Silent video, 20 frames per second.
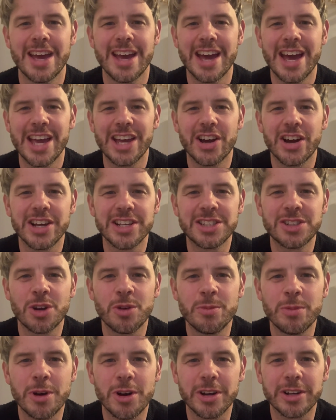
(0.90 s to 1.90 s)
Hey guys,
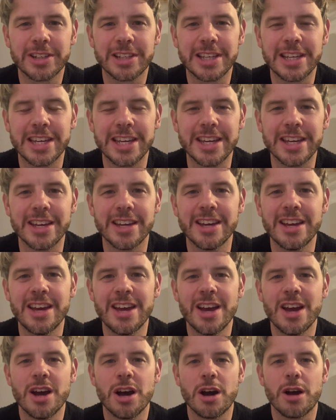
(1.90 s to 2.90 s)
Tom Barclay here.
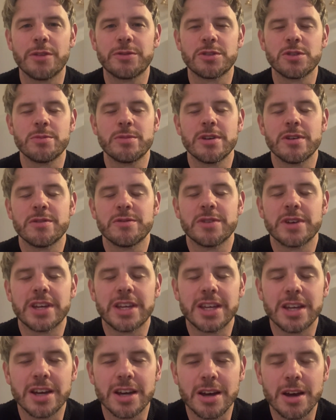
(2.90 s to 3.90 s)
After a bit of
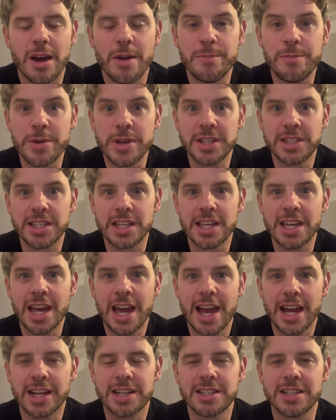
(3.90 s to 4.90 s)
a busy,
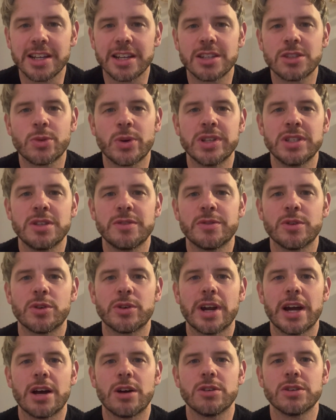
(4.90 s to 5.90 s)
hectic 24
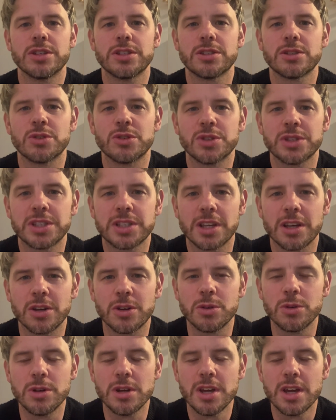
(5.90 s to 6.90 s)
hours or
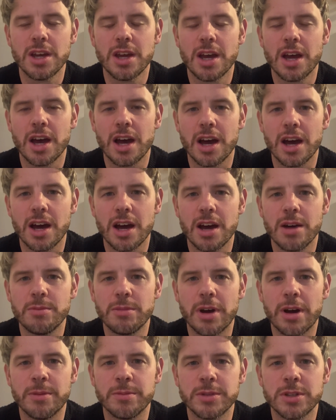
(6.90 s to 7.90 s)
so,
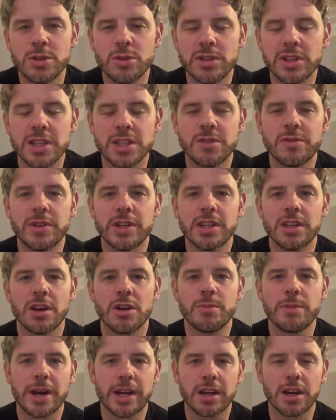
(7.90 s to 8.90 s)
I'm doing this video
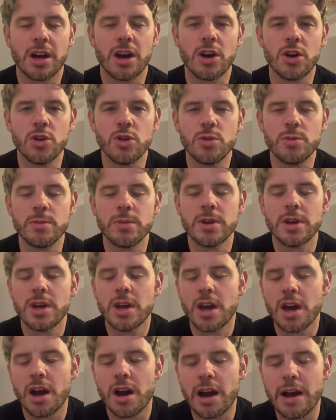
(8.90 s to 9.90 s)
back at home,
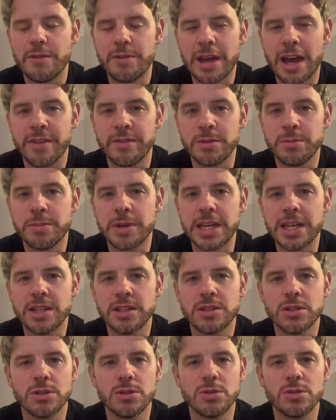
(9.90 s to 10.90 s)
having been
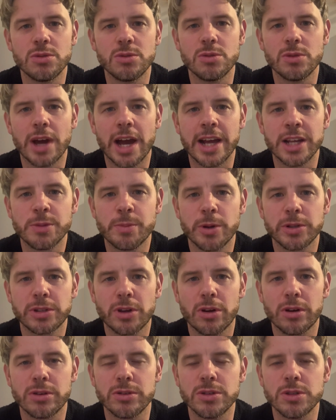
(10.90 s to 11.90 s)
to Ange
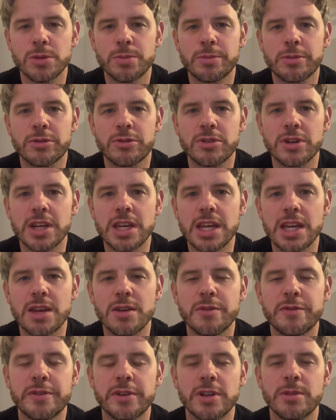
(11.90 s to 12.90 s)
Postecoglou's
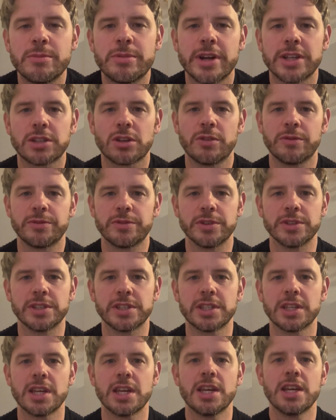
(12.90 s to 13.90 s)
pre-Fulham press conference